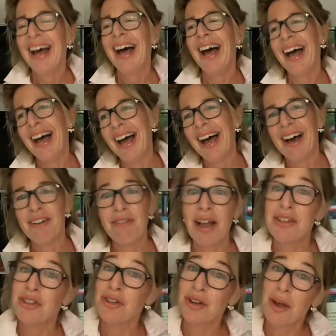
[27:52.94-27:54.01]
Right,
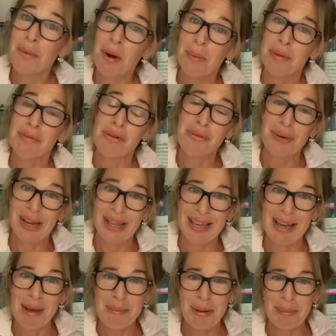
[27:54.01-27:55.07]
do you know what? We've already
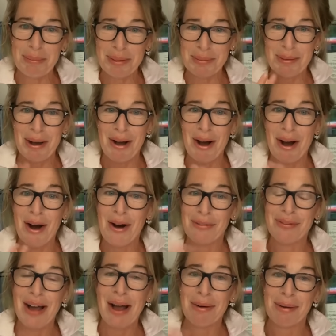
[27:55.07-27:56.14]
come up to our half
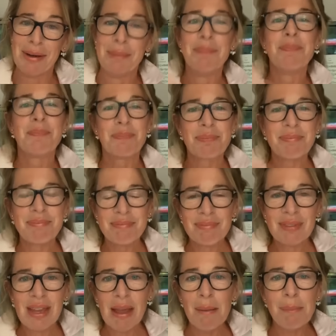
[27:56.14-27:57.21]
hour,
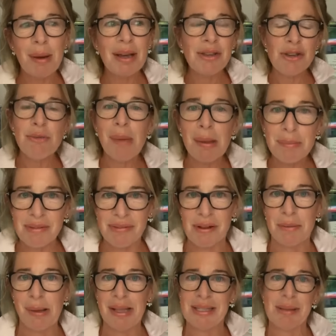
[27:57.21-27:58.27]
but you made me feel
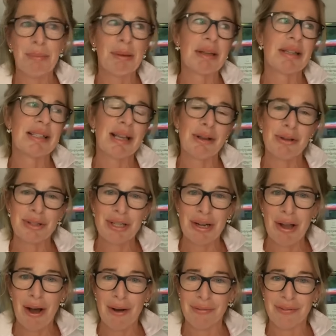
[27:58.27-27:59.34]
better because I got to
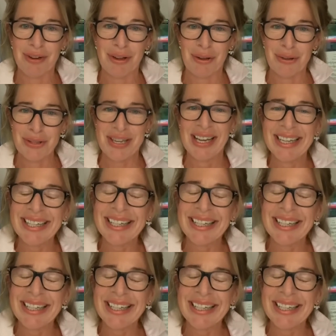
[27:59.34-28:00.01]
laugh a lot.